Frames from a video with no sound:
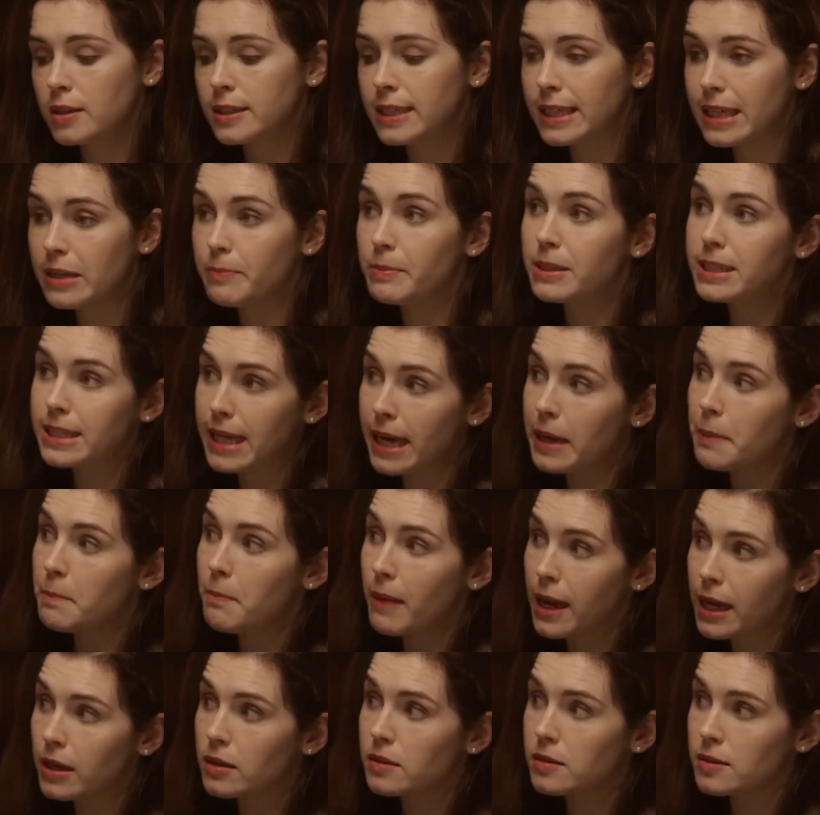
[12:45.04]
to imitate
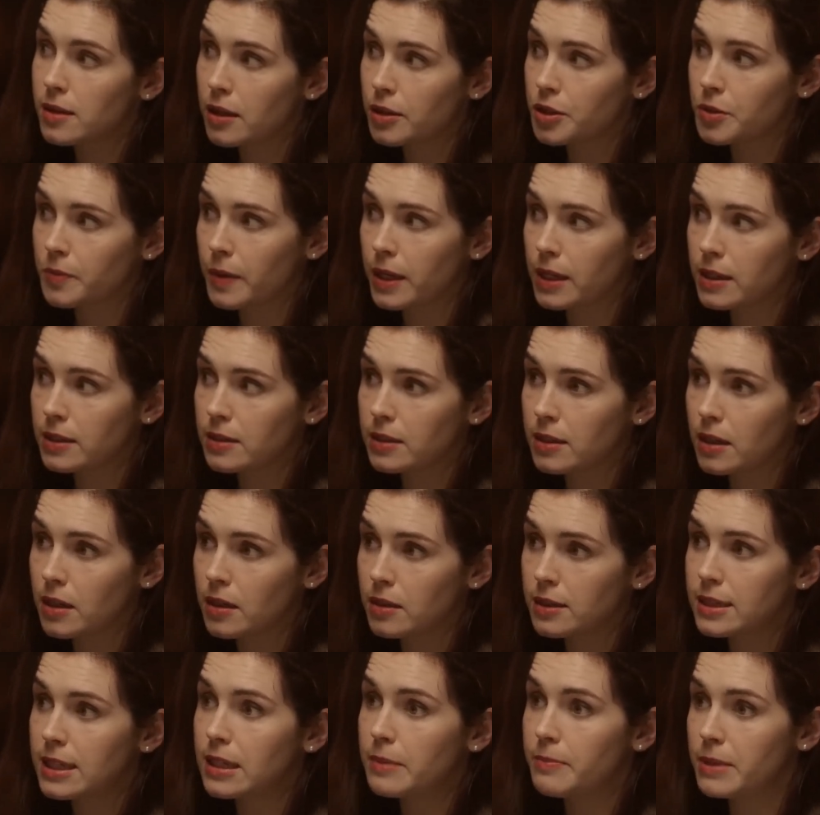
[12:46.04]
male
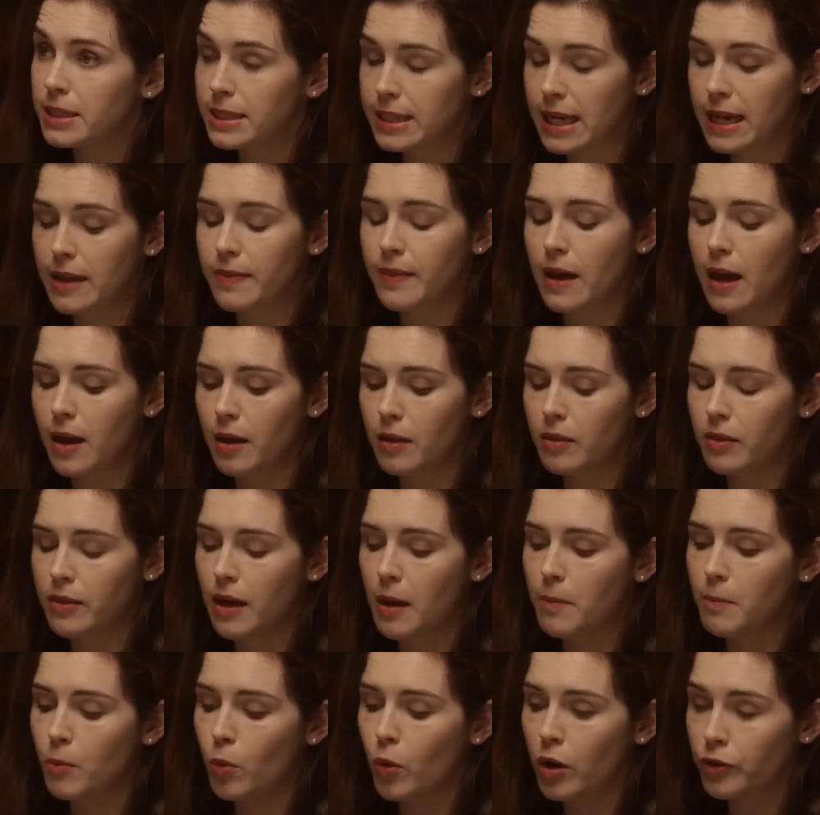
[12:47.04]
sexuality, to imitate
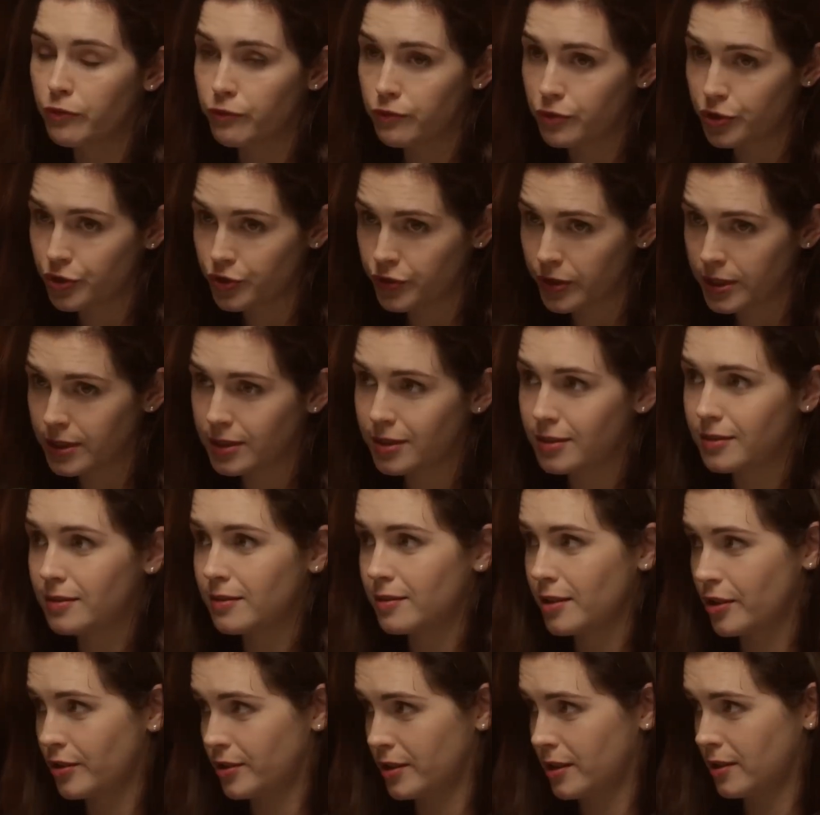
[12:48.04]
that more unrestricted
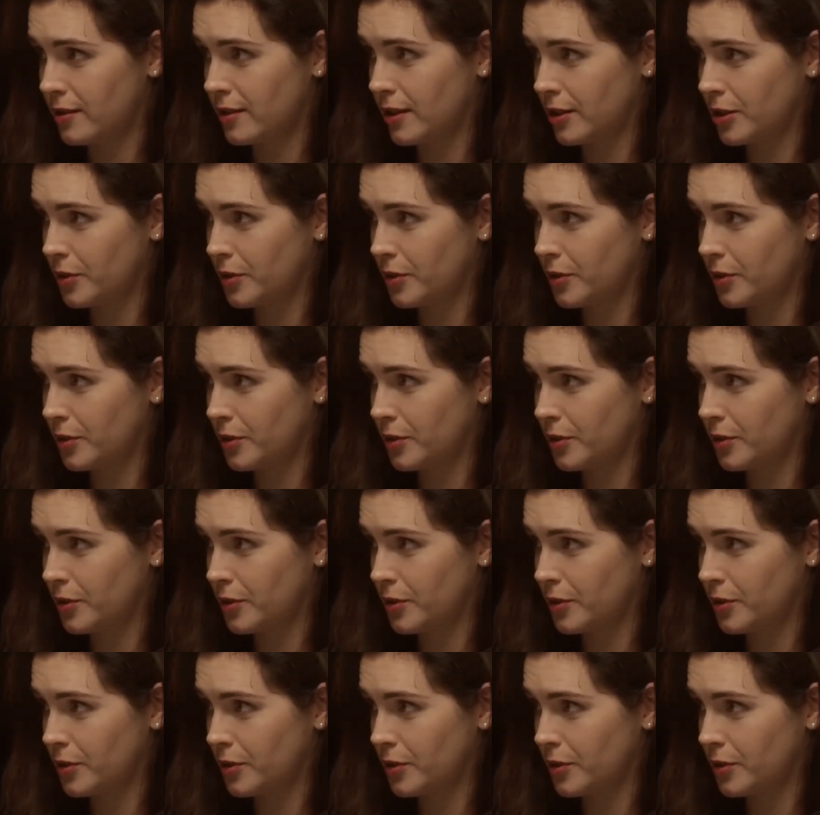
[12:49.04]
sociosexuality.